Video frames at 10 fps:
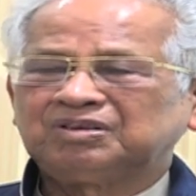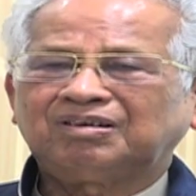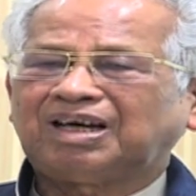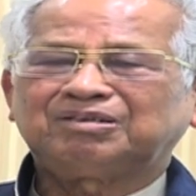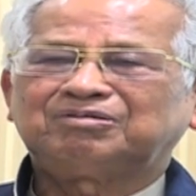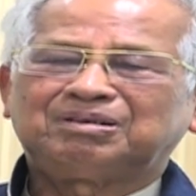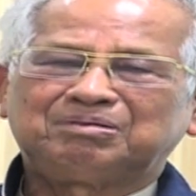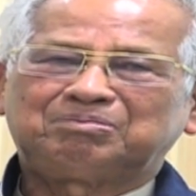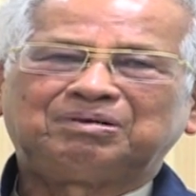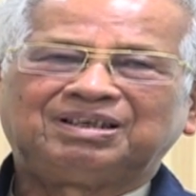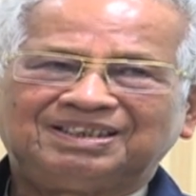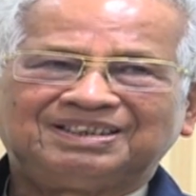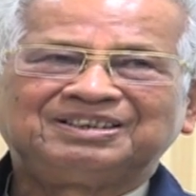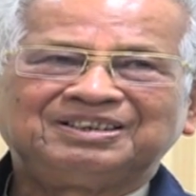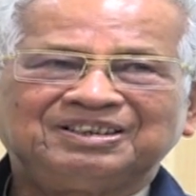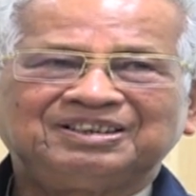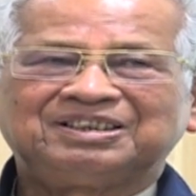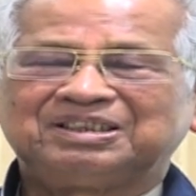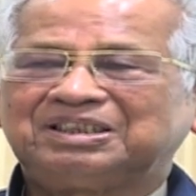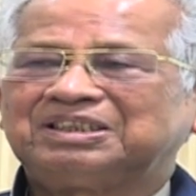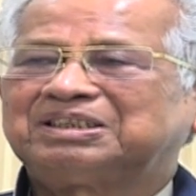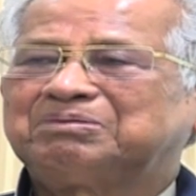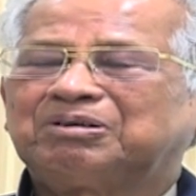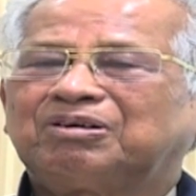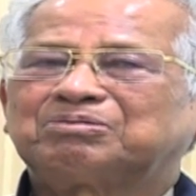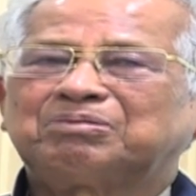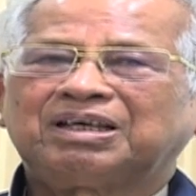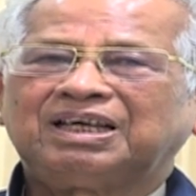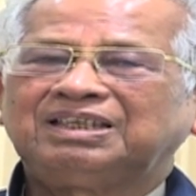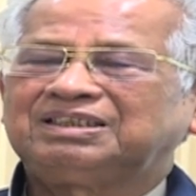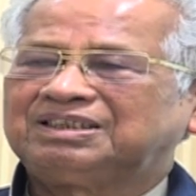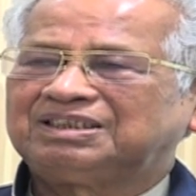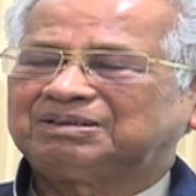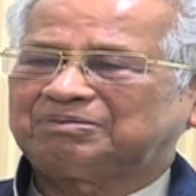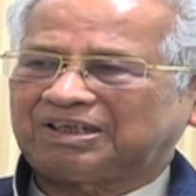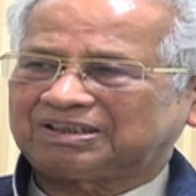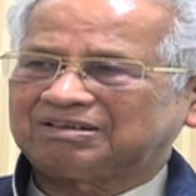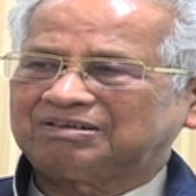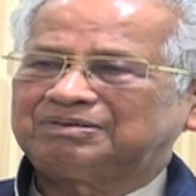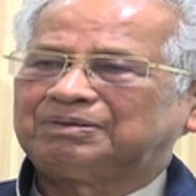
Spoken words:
No, I don't have a plan. You see, because my age is a factor.